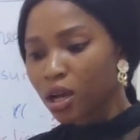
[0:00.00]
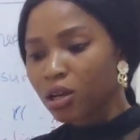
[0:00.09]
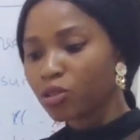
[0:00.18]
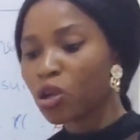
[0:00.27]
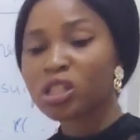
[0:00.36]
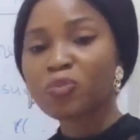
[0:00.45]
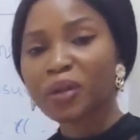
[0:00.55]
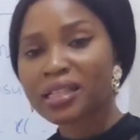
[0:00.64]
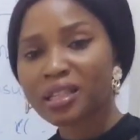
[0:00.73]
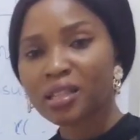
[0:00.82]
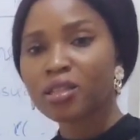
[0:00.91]
not
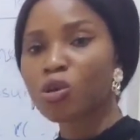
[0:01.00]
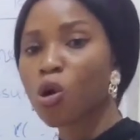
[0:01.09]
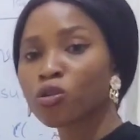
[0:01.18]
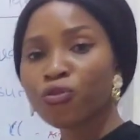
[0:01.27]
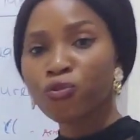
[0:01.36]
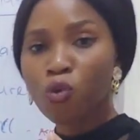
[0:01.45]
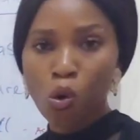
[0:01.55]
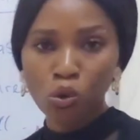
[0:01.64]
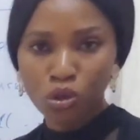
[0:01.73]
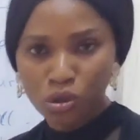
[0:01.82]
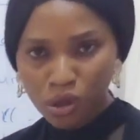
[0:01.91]
placing it on
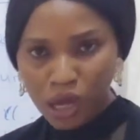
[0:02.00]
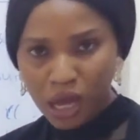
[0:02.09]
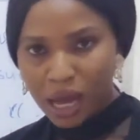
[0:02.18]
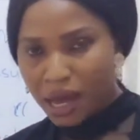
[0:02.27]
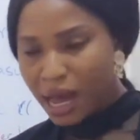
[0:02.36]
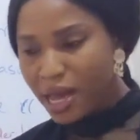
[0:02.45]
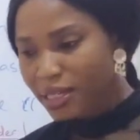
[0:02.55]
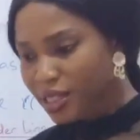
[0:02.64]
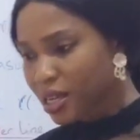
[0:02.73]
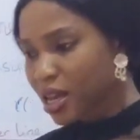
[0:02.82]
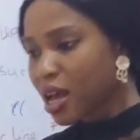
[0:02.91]
fold,
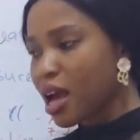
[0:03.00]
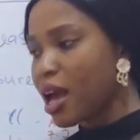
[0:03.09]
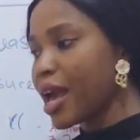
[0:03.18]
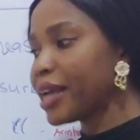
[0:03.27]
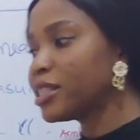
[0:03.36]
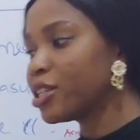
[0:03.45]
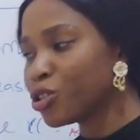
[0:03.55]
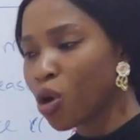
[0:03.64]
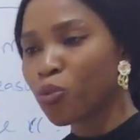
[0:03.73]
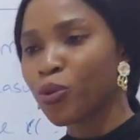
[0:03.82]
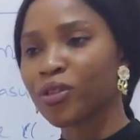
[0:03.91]
and ending
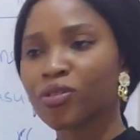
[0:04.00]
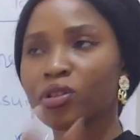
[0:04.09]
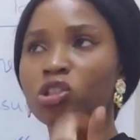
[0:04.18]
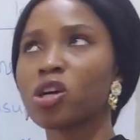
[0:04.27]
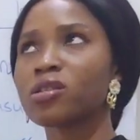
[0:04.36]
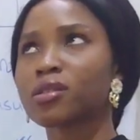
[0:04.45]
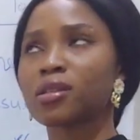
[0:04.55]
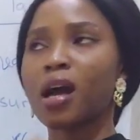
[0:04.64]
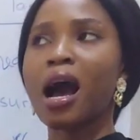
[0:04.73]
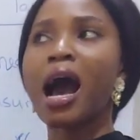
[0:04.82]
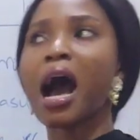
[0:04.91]
up with just
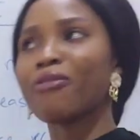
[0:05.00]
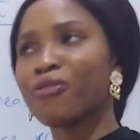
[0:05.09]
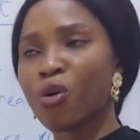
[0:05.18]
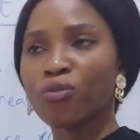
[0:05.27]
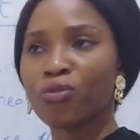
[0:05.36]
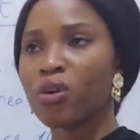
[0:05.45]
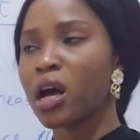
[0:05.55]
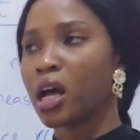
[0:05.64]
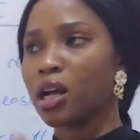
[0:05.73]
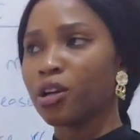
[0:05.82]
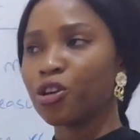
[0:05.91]
half of
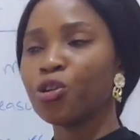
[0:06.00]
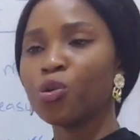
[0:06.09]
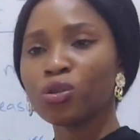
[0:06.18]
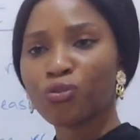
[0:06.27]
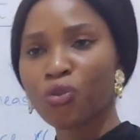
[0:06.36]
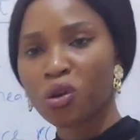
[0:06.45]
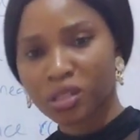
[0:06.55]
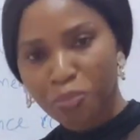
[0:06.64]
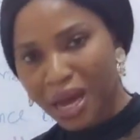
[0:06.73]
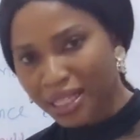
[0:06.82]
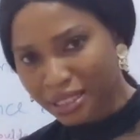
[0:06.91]
the front
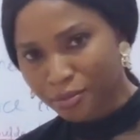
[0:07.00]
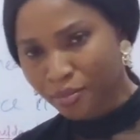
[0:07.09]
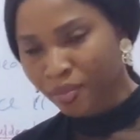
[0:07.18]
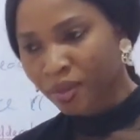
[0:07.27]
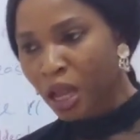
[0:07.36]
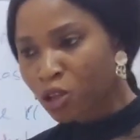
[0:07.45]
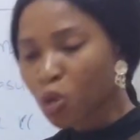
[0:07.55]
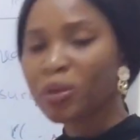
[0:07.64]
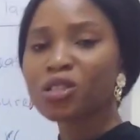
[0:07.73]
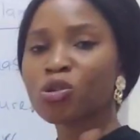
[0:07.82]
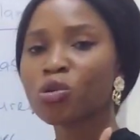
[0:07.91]
part. So
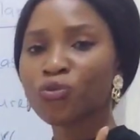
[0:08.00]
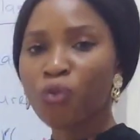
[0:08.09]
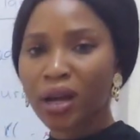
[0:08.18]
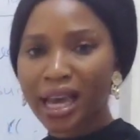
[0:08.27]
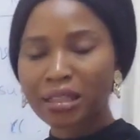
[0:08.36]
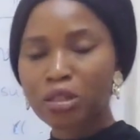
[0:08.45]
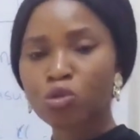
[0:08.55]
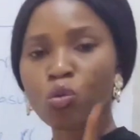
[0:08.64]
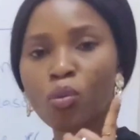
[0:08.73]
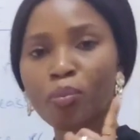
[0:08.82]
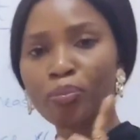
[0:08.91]
please don't forget
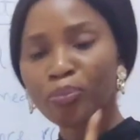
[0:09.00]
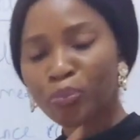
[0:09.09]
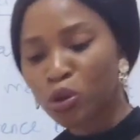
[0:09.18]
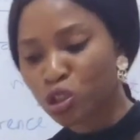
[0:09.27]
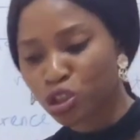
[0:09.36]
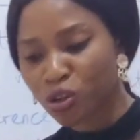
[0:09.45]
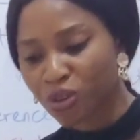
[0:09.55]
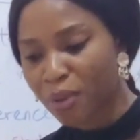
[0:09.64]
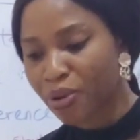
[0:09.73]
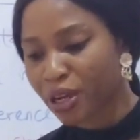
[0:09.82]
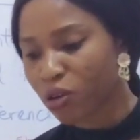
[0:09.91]
to put your
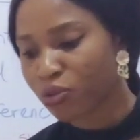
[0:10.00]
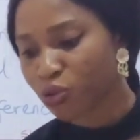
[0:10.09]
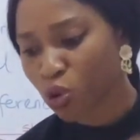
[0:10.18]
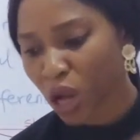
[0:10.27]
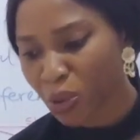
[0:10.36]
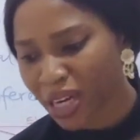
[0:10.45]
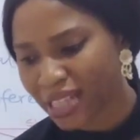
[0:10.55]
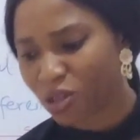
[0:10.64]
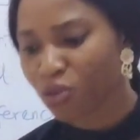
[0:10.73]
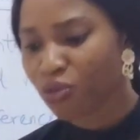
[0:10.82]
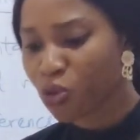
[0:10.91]
fabric on fold. And when I
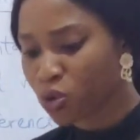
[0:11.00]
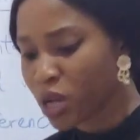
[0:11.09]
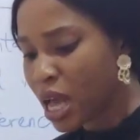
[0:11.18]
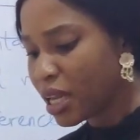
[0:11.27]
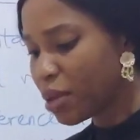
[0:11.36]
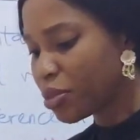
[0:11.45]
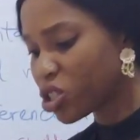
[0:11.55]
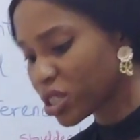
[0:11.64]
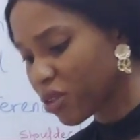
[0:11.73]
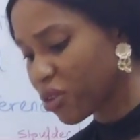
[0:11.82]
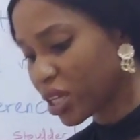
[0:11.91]
say on fold, let me
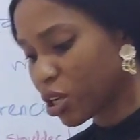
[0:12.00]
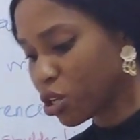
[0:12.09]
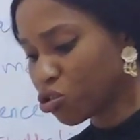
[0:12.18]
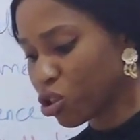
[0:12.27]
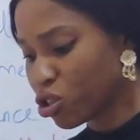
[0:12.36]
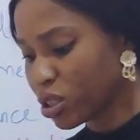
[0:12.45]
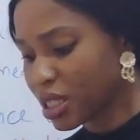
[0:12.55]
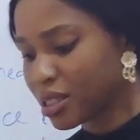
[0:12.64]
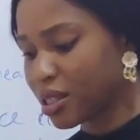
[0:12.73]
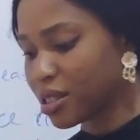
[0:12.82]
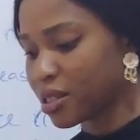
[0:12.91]
just give you an illustration.
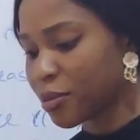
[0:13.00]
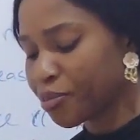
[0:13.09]
This is